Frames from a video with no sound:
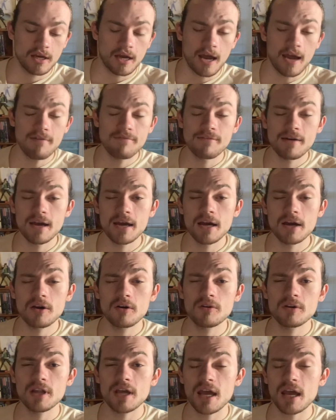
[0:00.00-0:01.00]
I
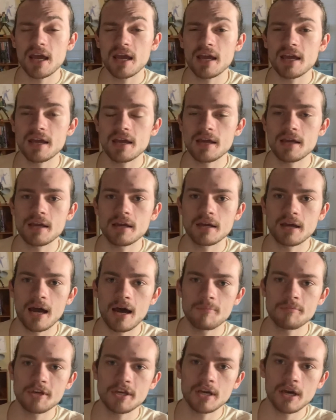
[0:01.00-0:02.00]
found a
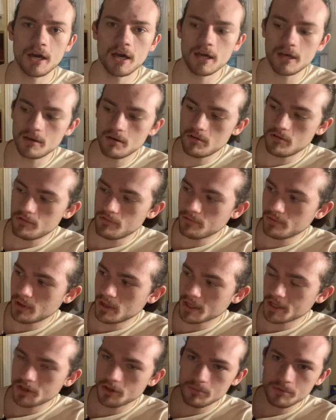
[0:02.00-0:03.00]
copy of
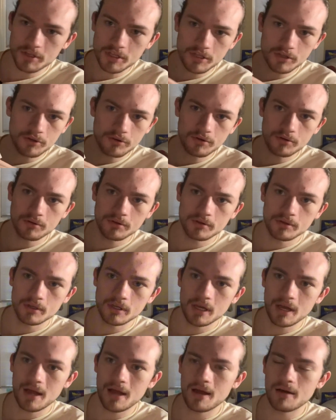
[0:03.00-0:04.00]
Kill or Be Killed
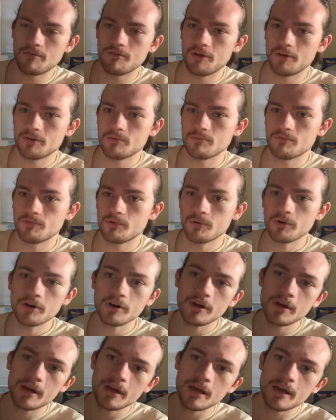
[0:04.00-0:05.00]
Volume 4